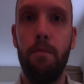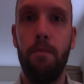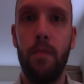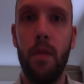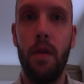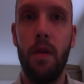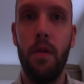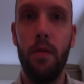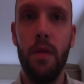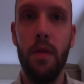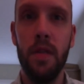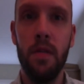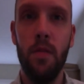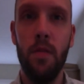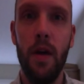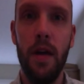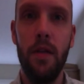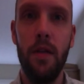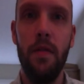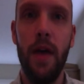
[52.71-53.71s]
And the reason
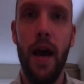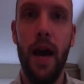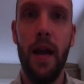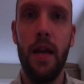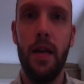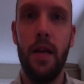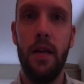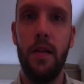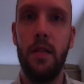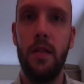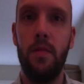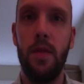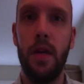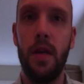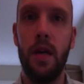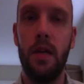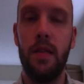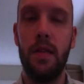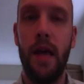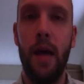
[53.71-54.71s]
why I do that is
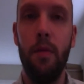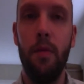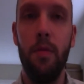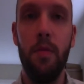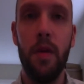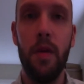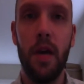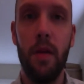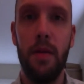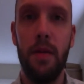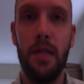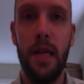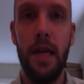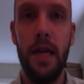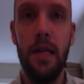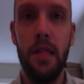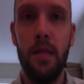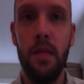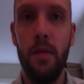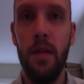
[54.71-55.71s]
because I want to become as
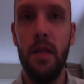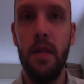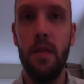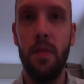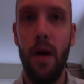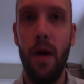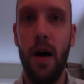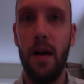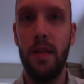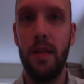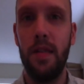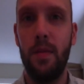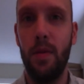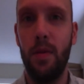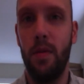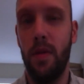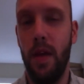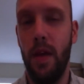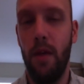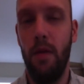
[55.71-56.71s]
intimate as possible
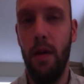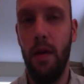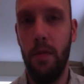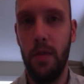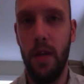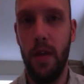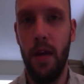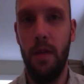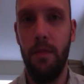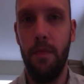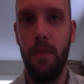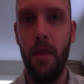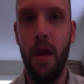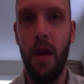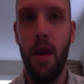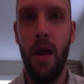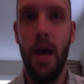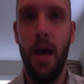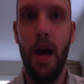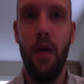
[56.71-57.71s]
with that website.
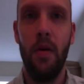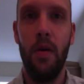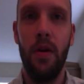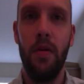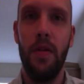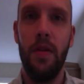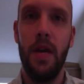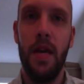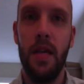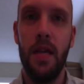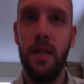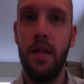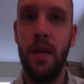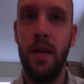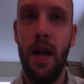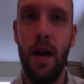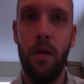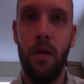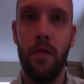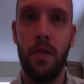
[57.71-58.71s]
I want to know the ins and
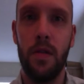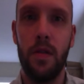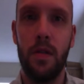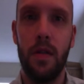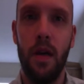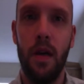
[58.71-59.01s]
outs.